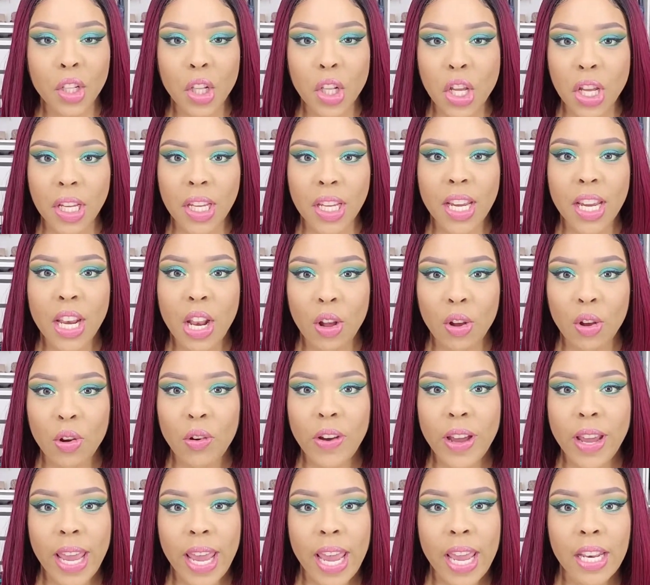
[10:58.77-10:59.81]
look, and I'll
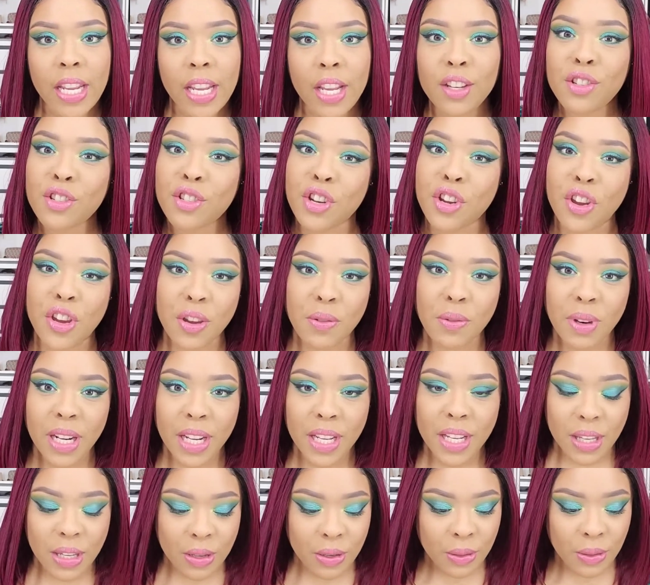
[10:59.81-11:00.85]
go ahead and show you what
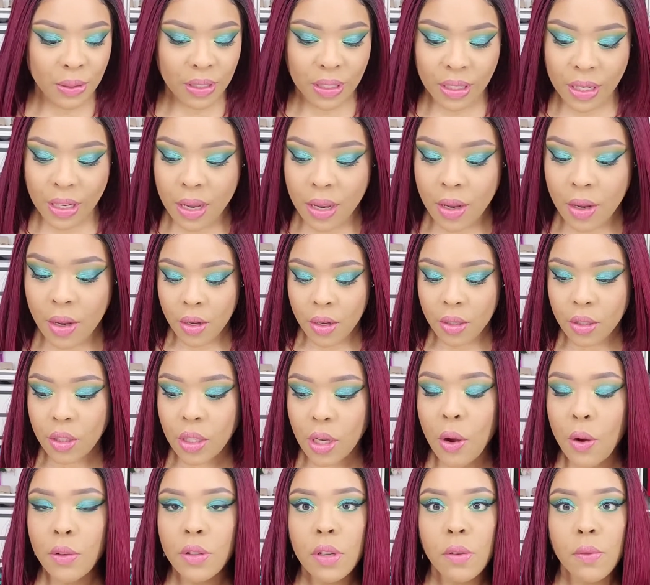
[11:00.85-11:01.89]
I used.
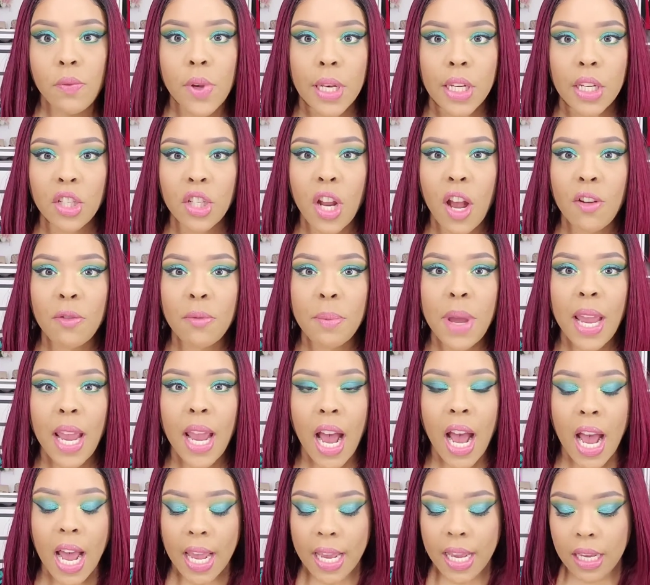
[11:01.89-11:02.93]
So to finish off my
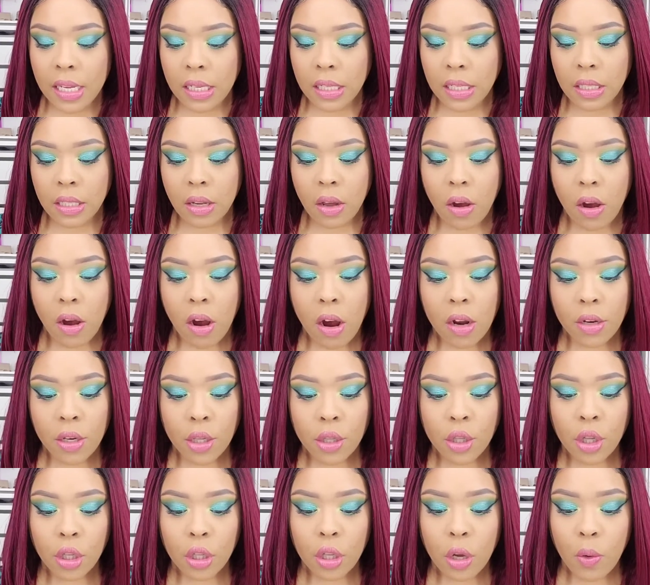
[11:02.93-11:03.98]
eyes on
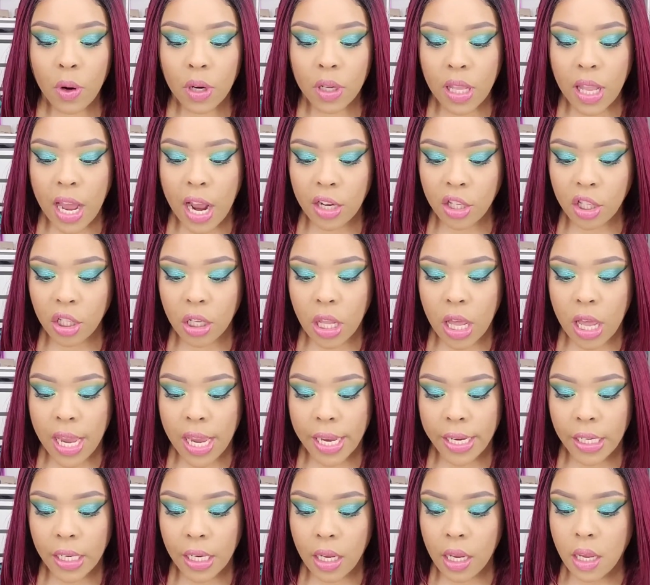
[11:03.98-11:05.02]
the lower lash
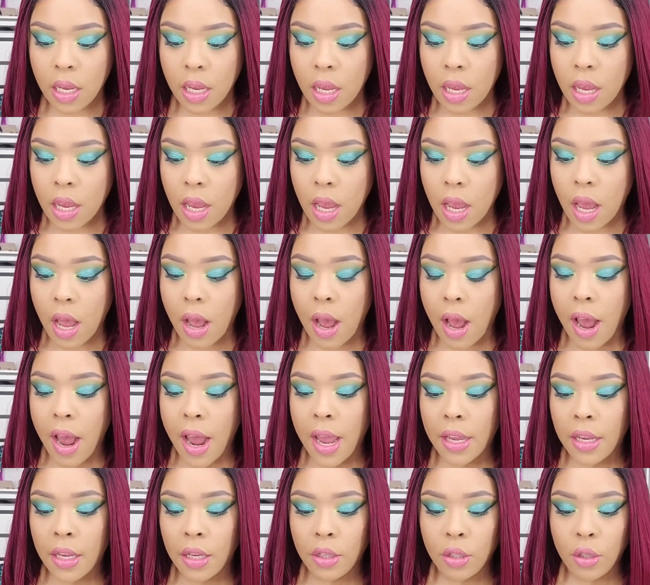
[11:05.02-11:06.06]
line,
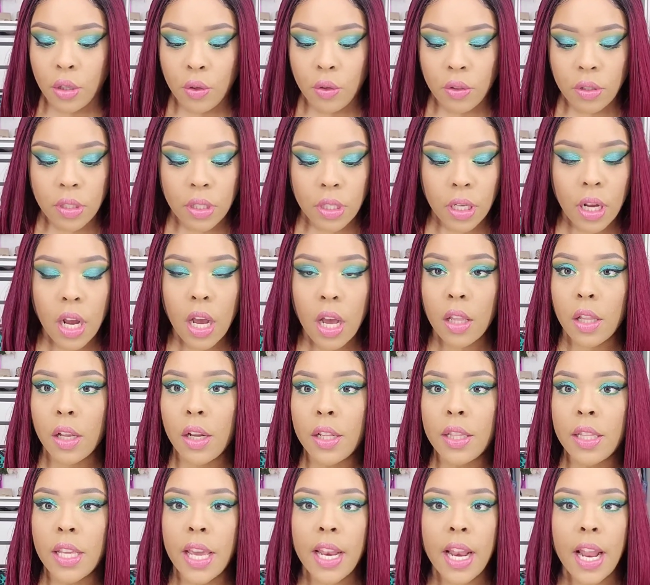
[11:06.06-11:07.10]
I used the
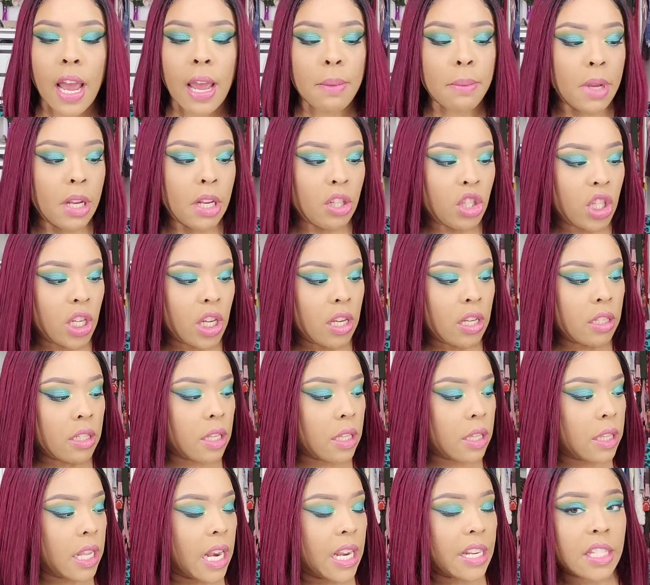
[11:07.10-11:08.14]
color that I mentioned
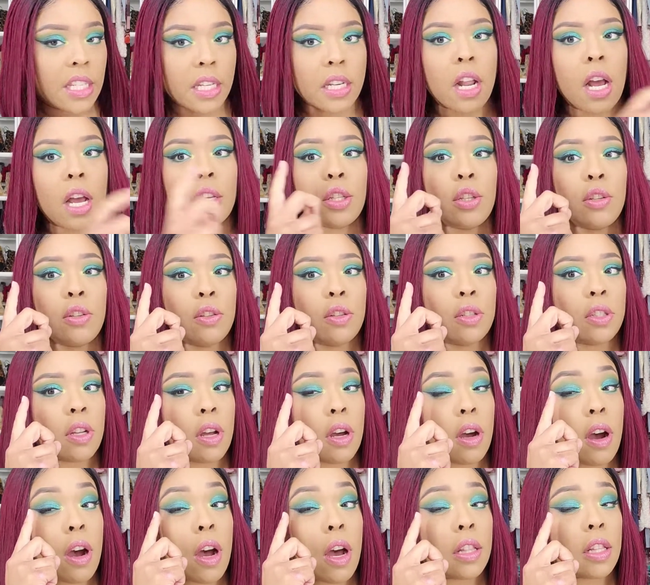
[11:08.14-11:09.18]
that I did not use
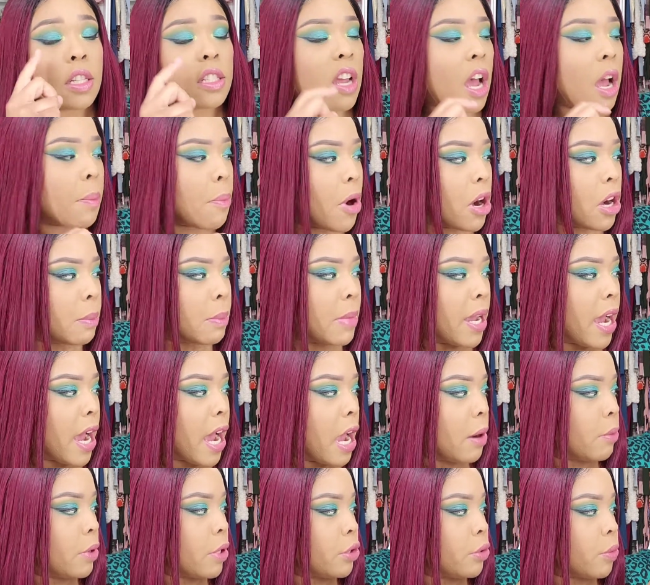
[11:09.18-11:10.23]
on the top part of my
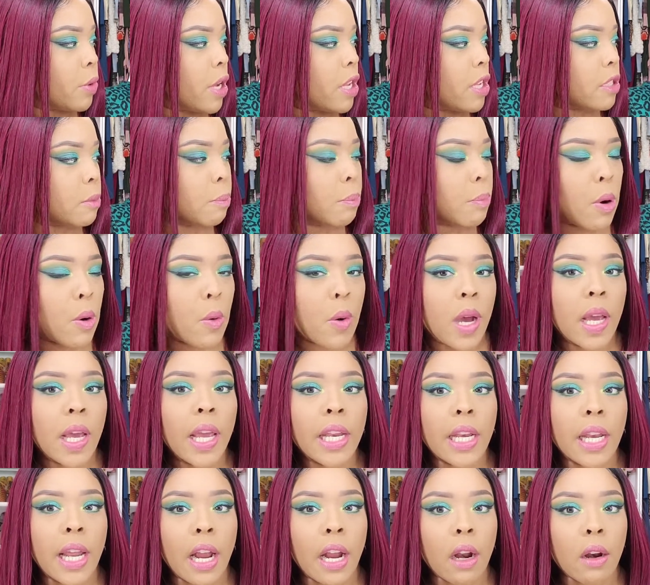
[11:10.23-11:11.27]
eye, which was Boa
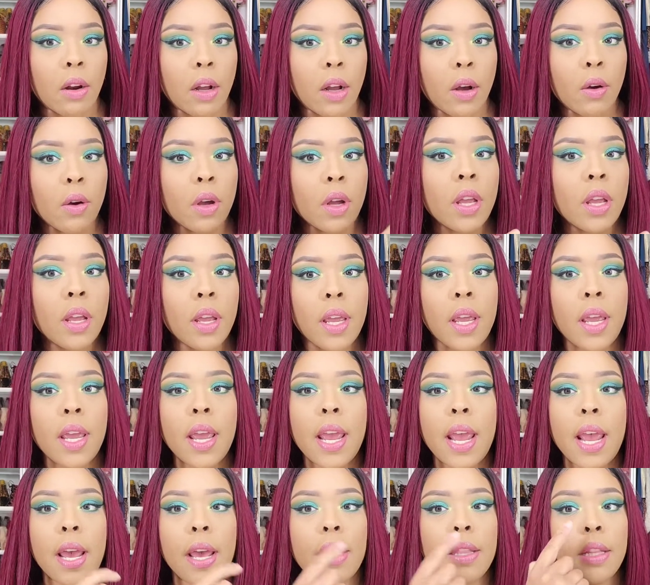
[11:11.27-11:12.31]
and Arrow.
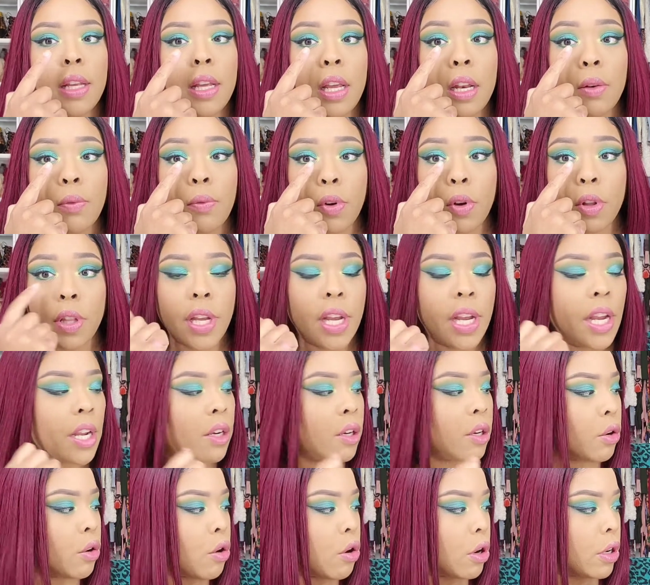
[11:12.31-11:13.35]
And then for the
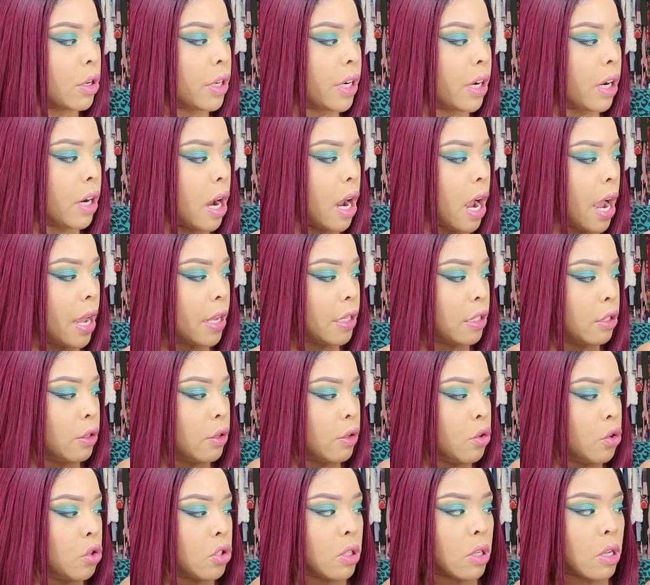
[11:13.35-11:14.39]
inner corner, I
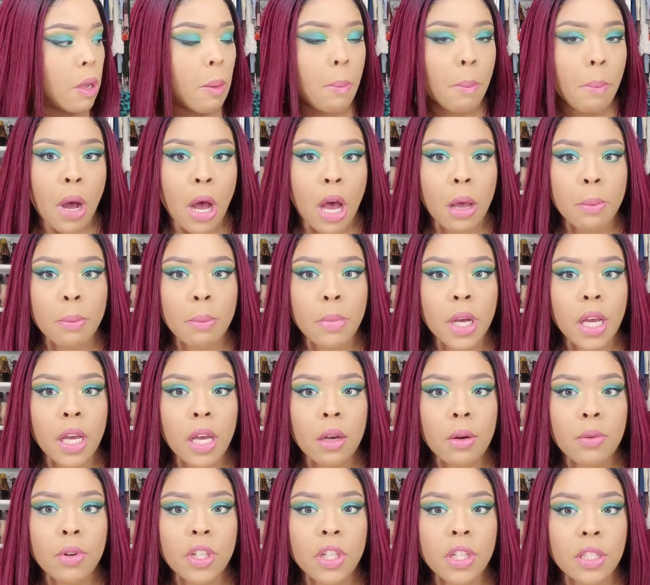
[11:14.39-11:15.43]
used
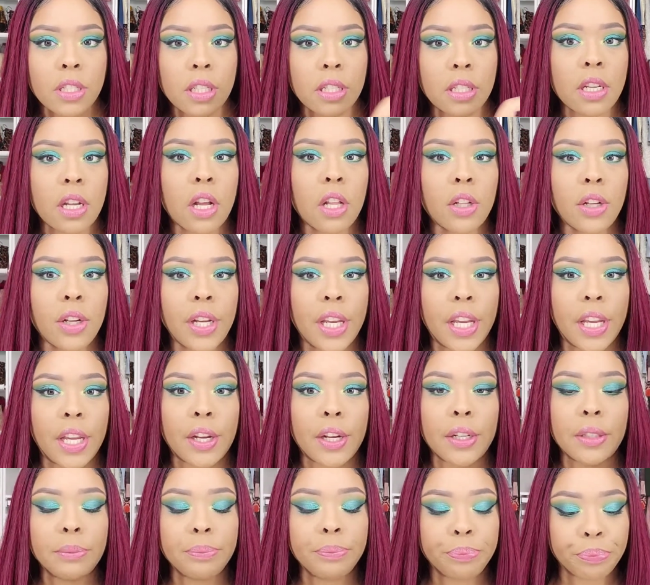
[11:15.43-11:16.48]
Mamba, which is this color
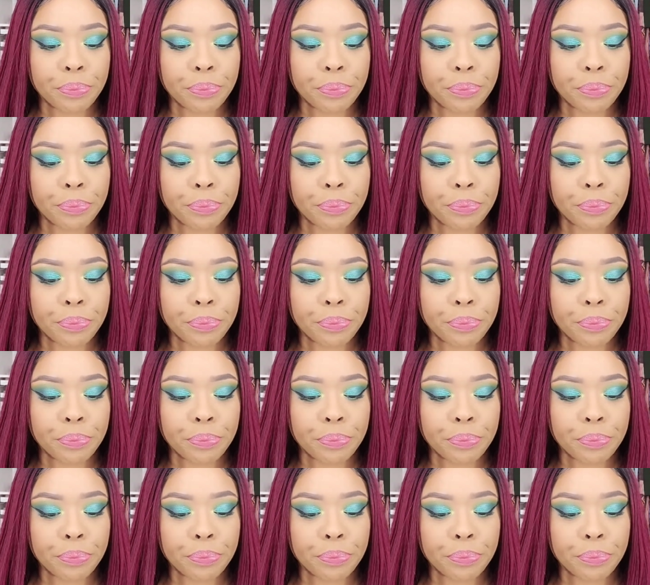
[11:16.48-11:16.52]
here.